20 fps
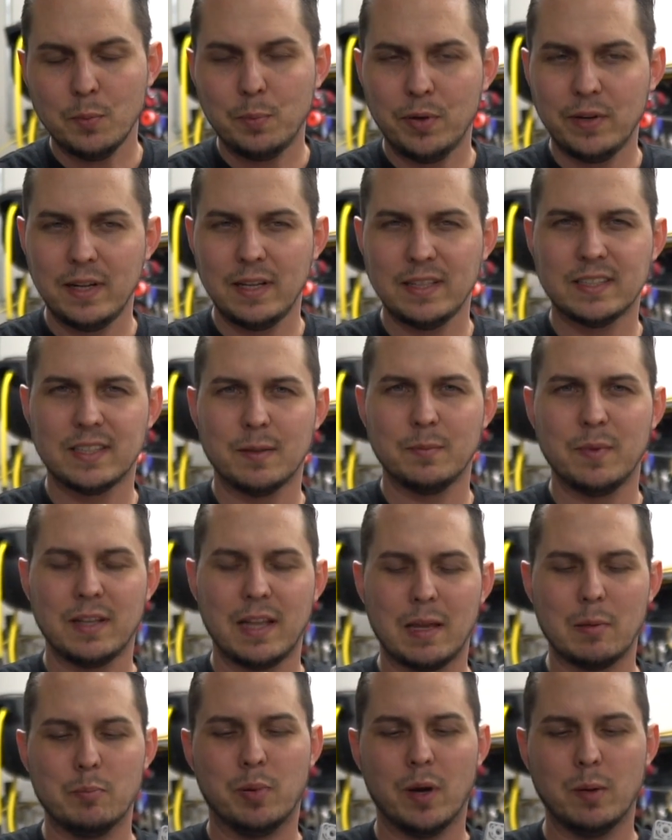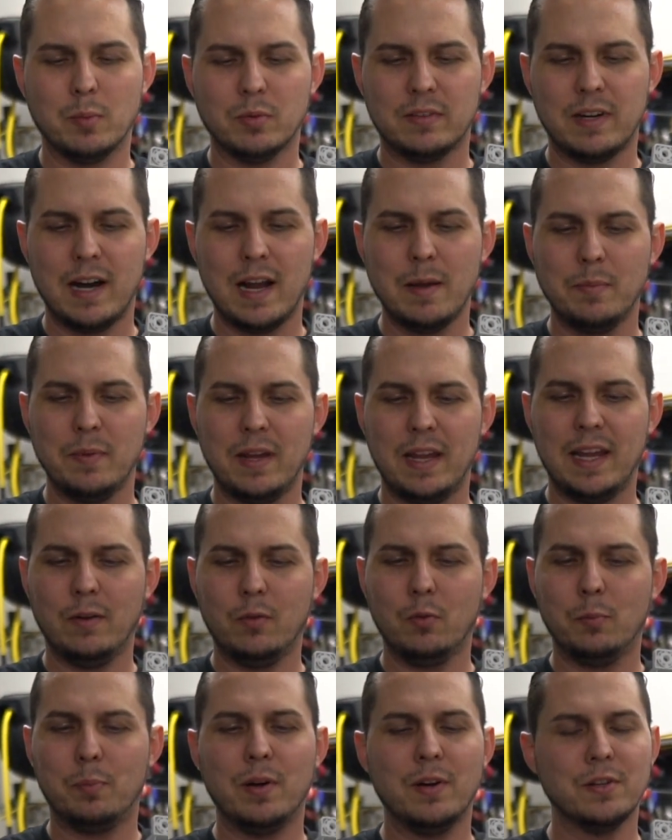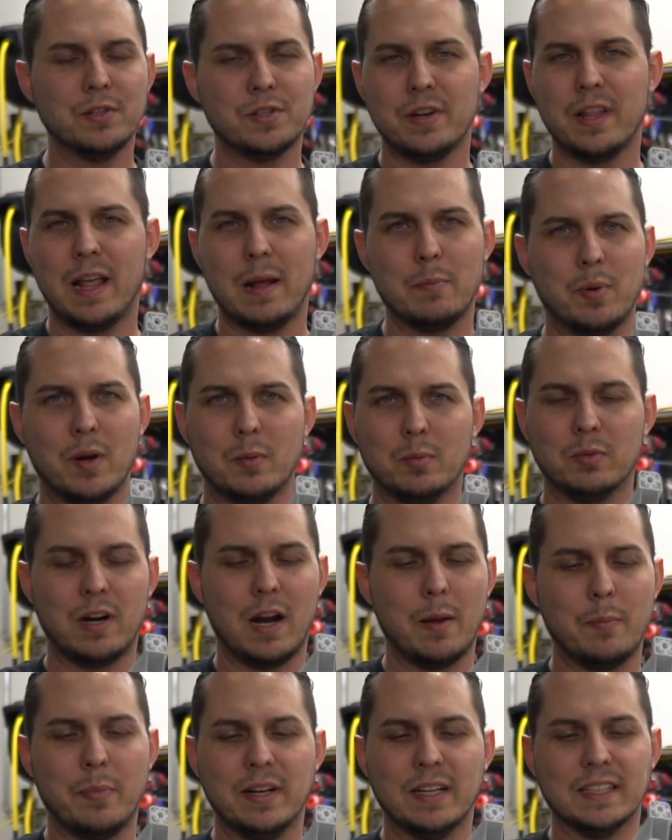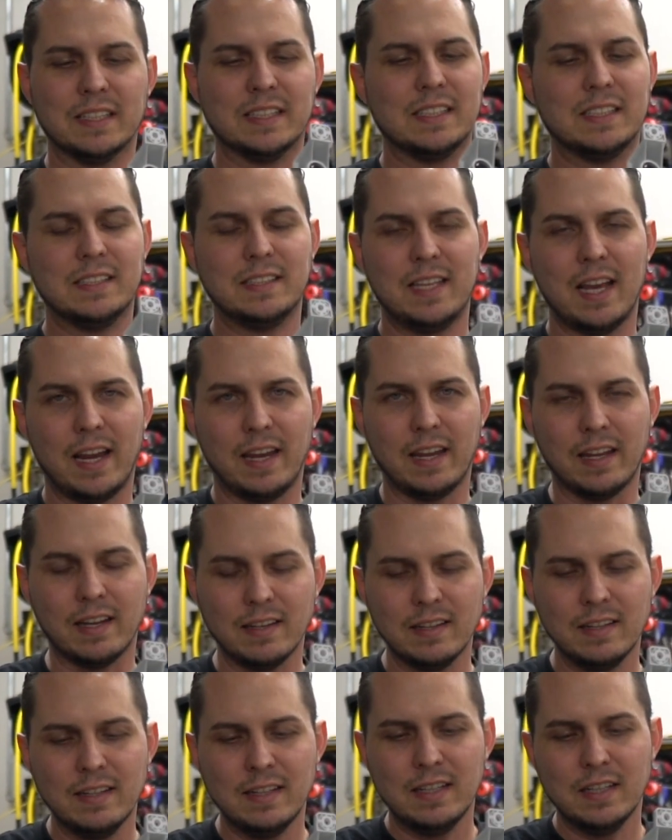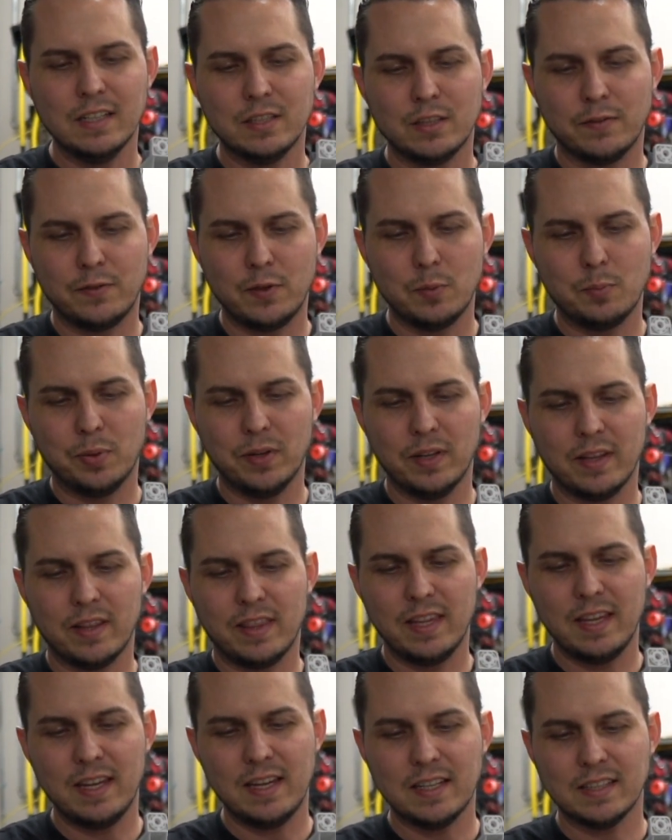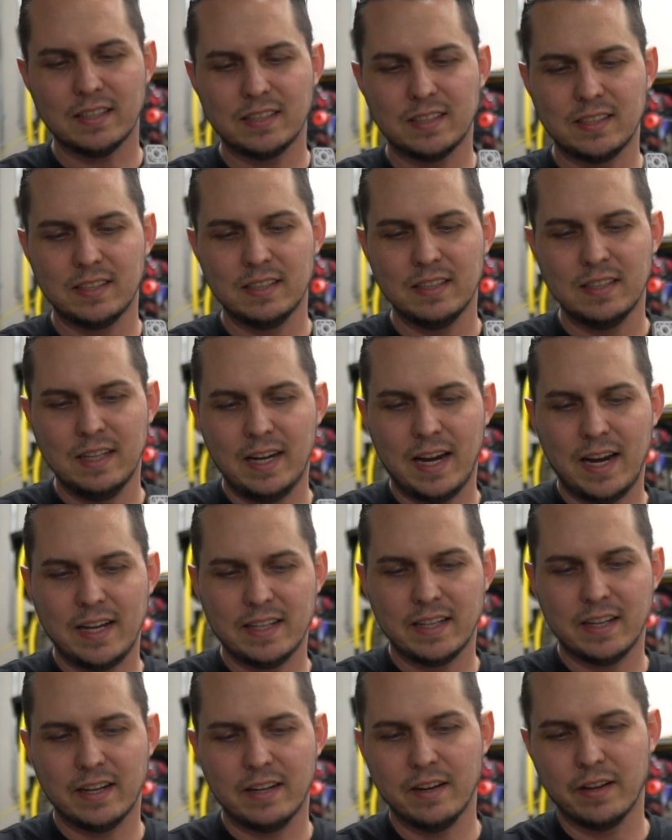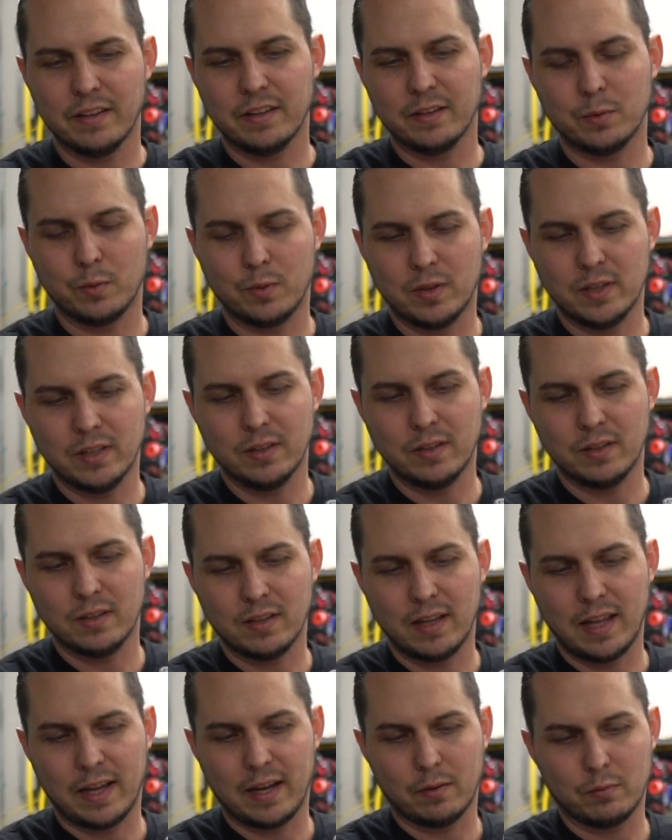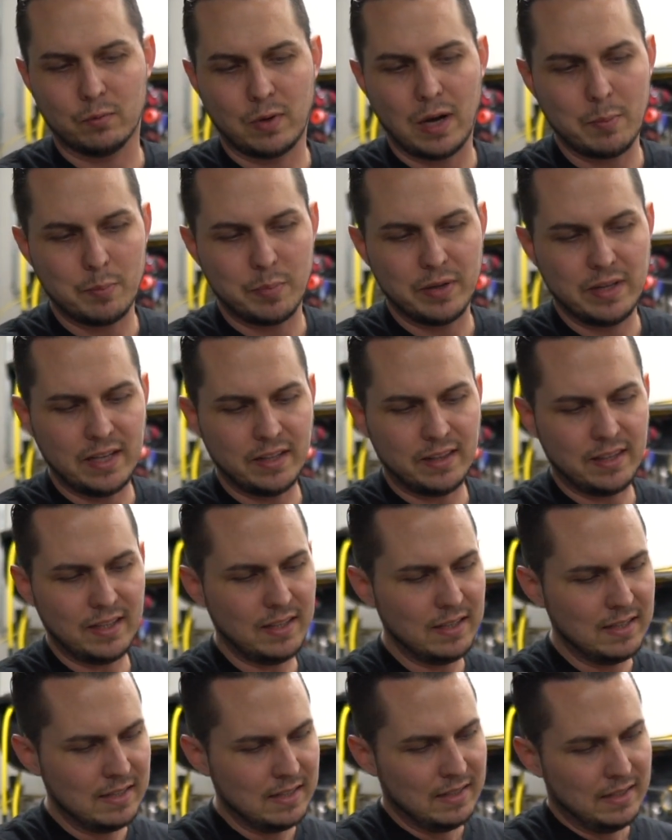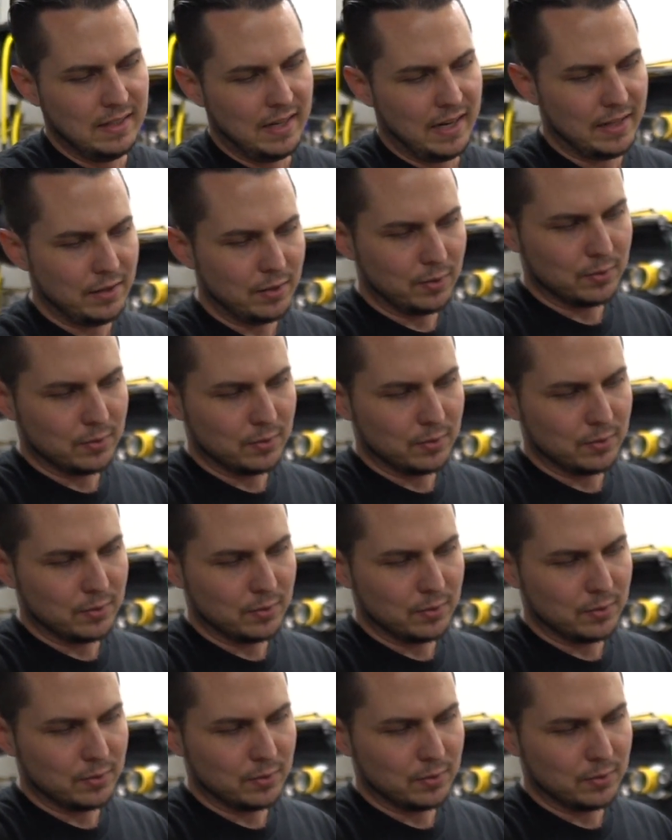you're putting something like bubble wrap, it'll puncture that bubble wrap in a second. So if you put this and then another one like right beneath it, and